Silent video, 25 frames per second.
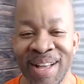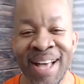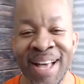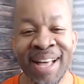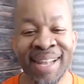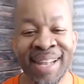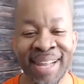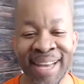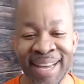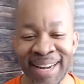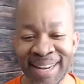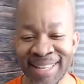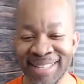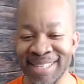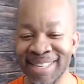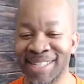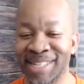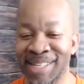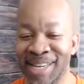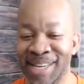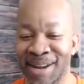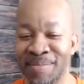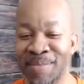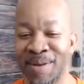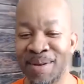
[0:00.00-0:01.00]
Ladies and
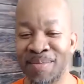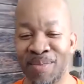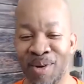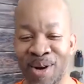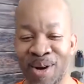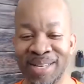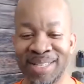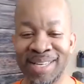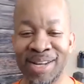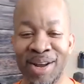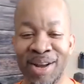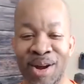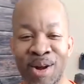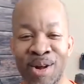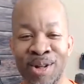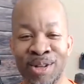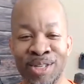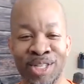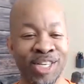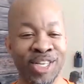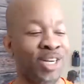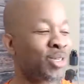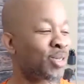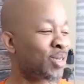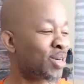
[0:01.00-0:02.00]
gentlemen, boys and girls,
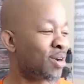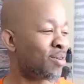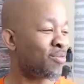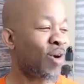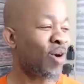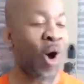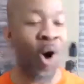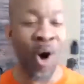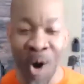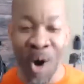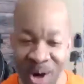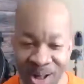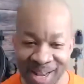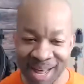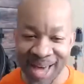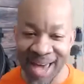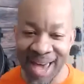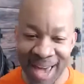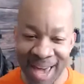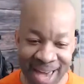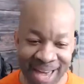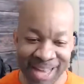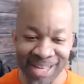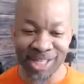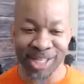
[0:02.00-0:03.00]
children of all
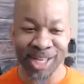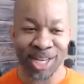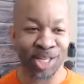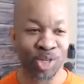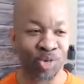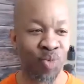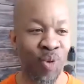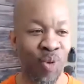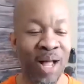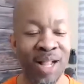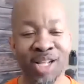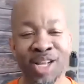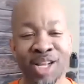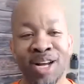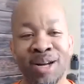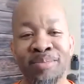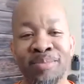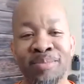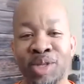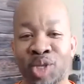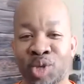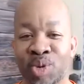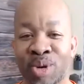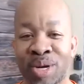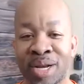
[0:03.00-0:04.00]
ages, welcome
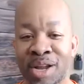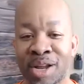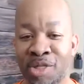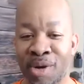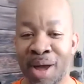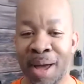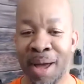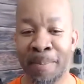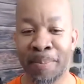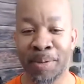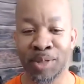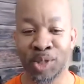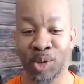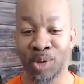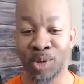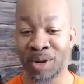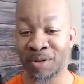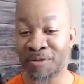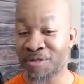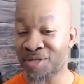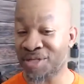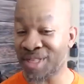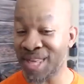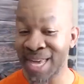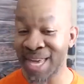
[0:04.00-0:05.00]
to another episode
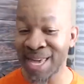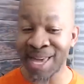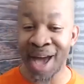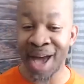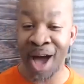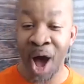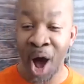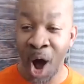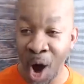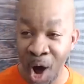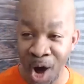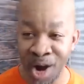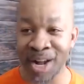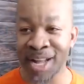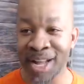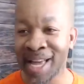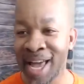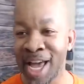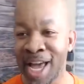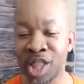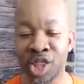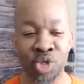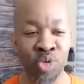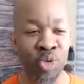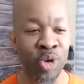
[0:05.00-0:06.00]
of the
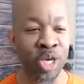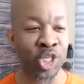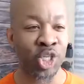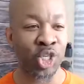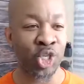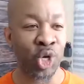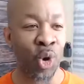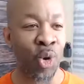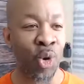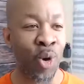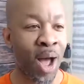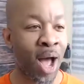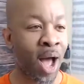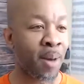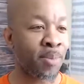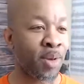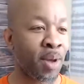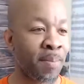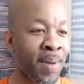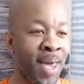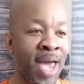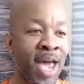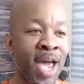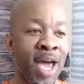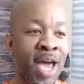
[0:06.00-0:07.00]
RK3 Show. I'm your
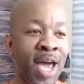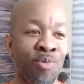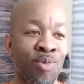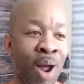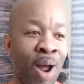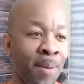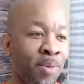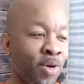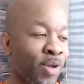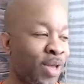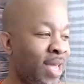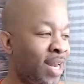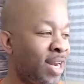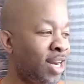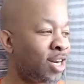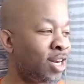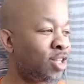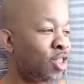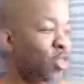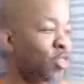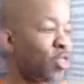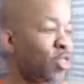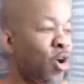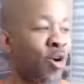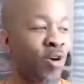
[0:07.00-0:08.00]
man, Robert Kennedy
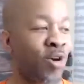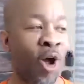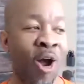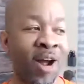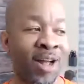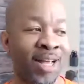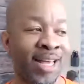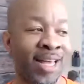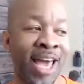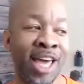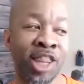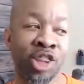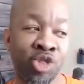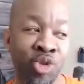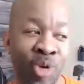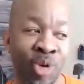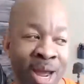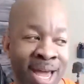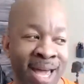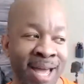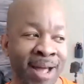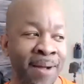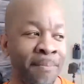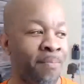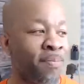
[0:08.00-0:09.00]
III,
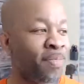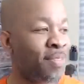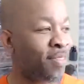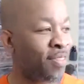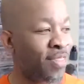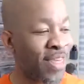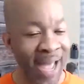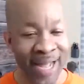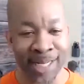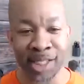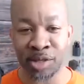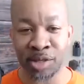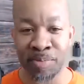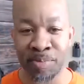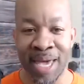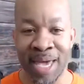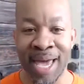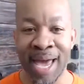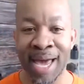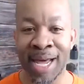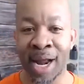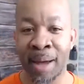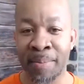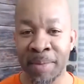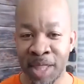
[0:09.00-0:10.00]
RK3. That's
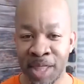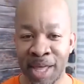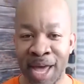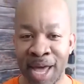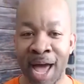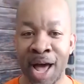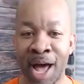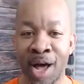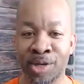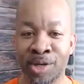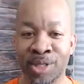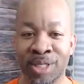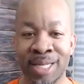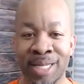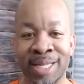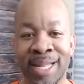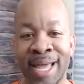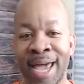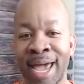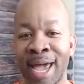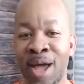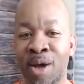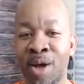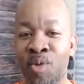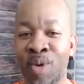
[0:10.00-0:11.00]
me, and I'm in the house
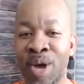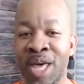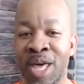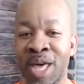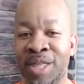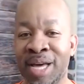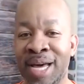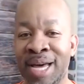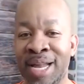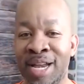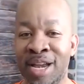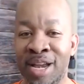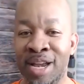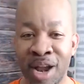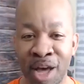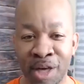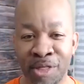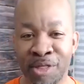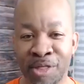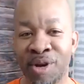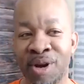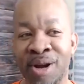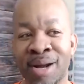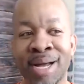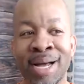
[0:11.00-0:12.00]
today with
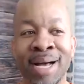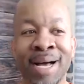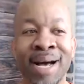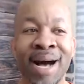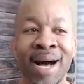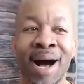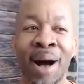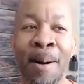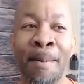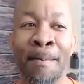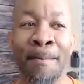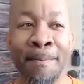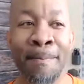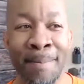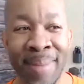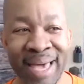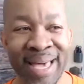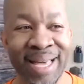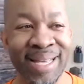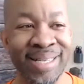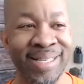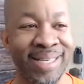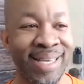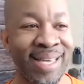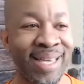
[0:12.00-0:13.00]
another
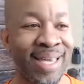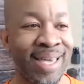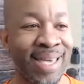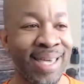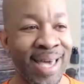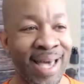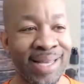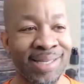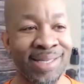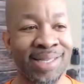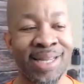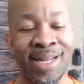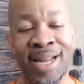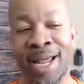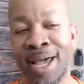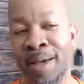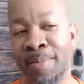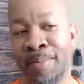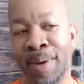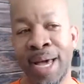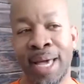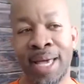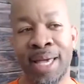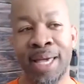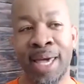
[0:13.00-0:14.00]
amazing guest. Today,
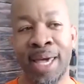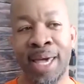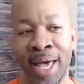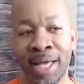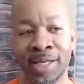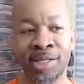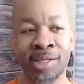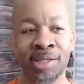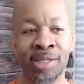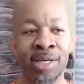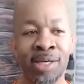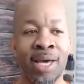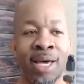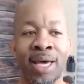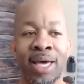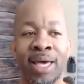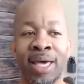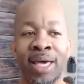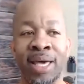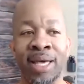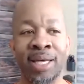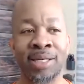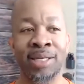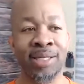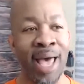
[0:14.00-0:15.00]
my guest
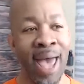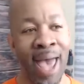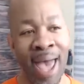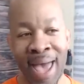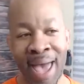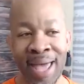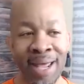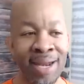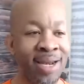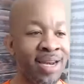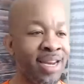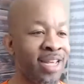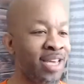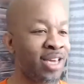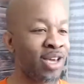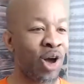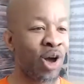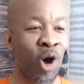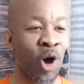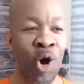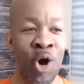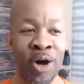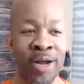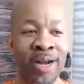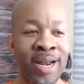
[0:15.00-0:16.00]
is Andy
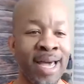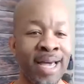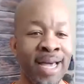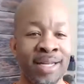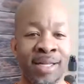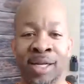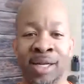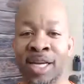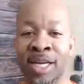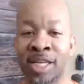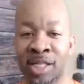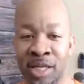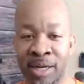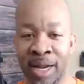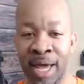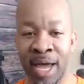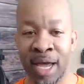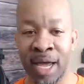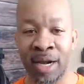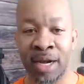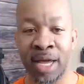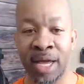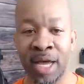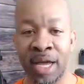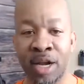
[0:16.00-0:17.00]
Audate. Listen,
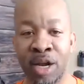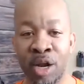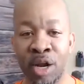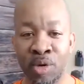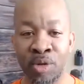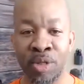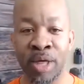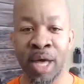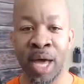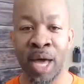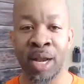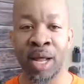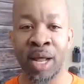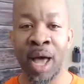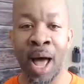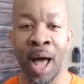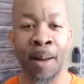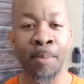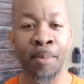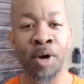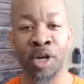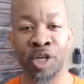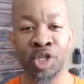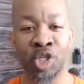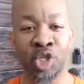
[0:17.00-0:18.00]
Andy, I know that I'm
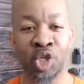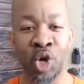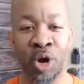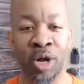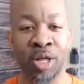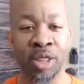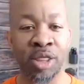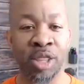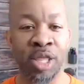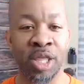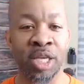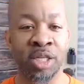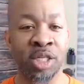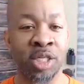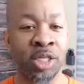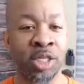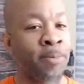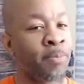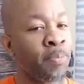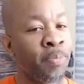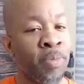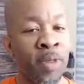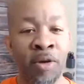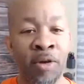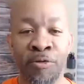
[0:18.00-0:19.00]
going to start this
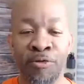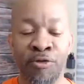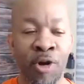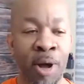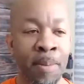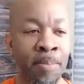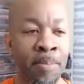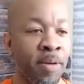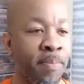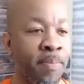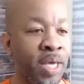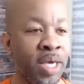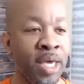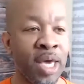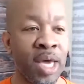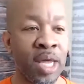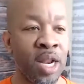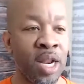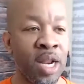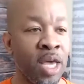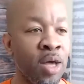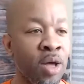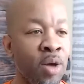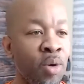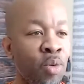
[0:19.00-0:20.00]
from the
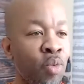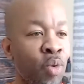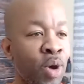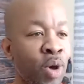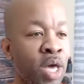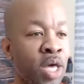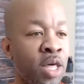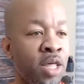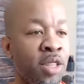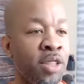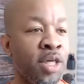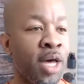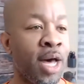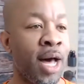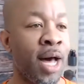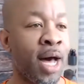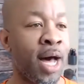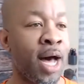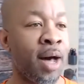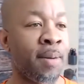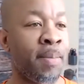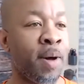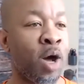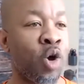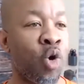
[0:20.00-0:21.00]
beginning with
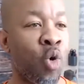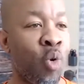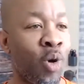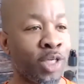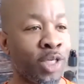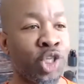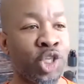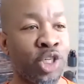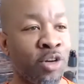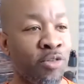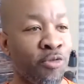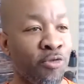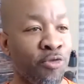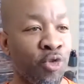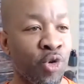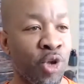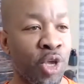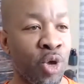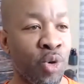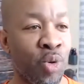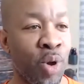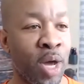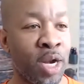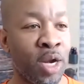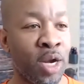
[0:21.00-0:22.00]
a question for
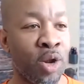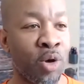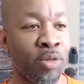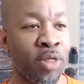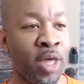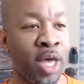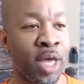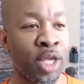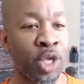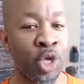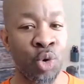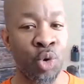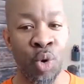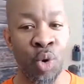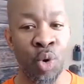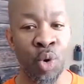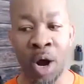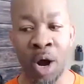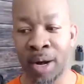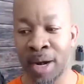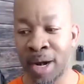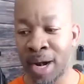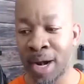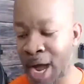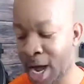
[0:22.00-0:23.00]
you. I know that you
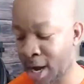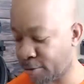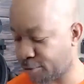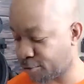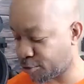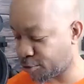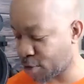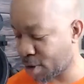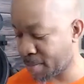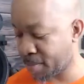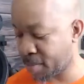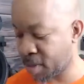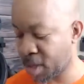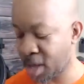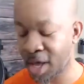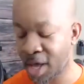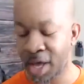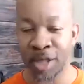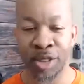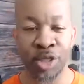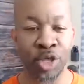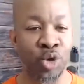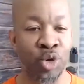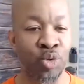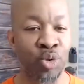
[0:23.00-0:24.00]
are not from
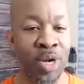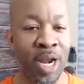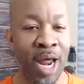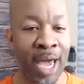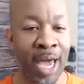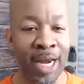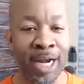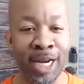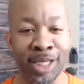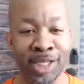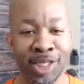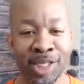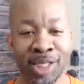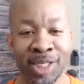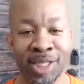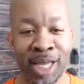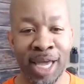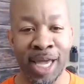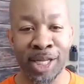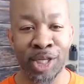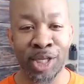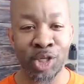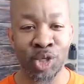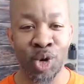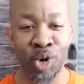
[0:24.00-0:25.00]
the United
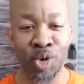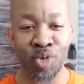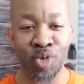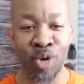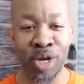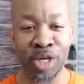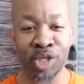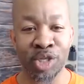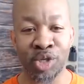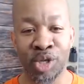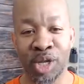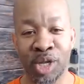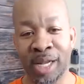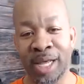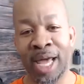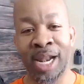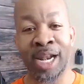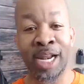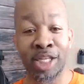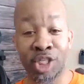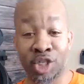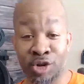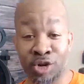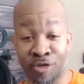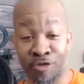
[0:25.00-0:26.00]
States originally, at
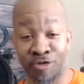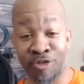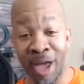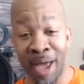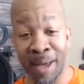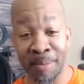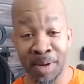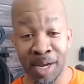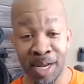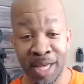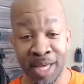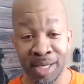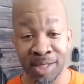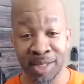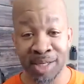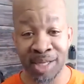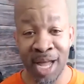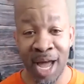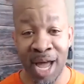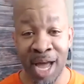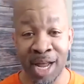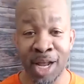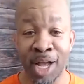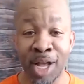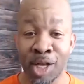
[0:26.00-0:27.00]
least your family is
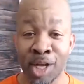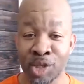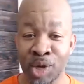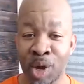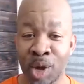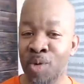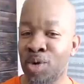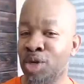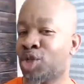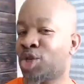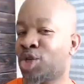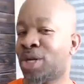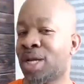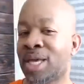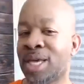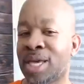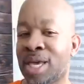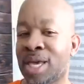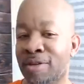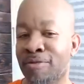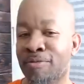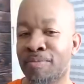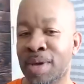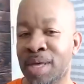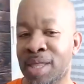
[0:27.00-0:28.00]
not. So I want you to
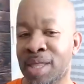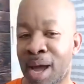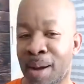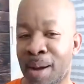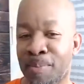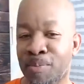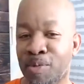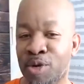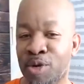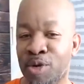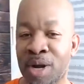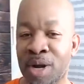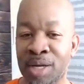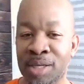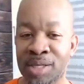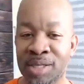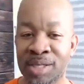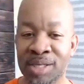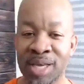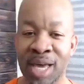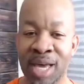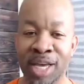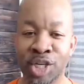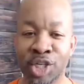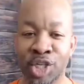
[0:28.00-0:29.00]
give me that
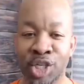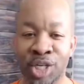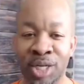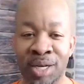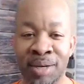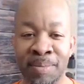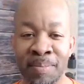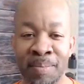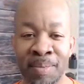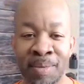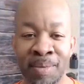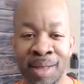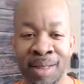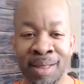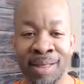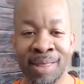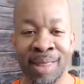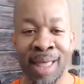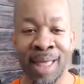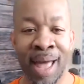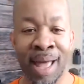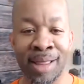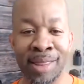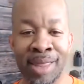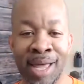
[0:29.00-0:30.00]
pronunciation
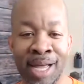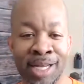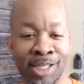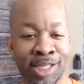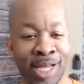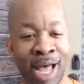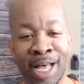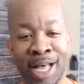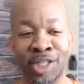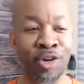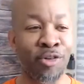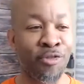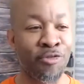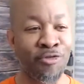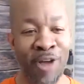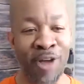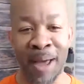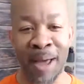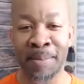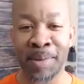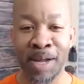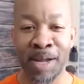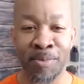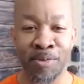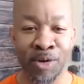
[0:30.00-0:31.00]
that's as your
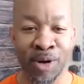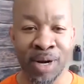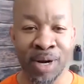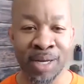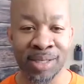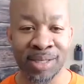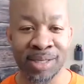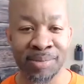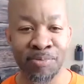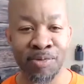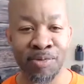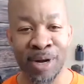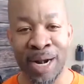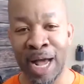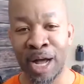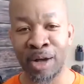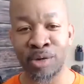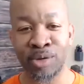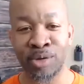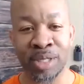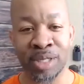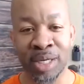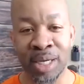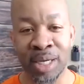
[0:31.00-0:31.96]
family pronounces it.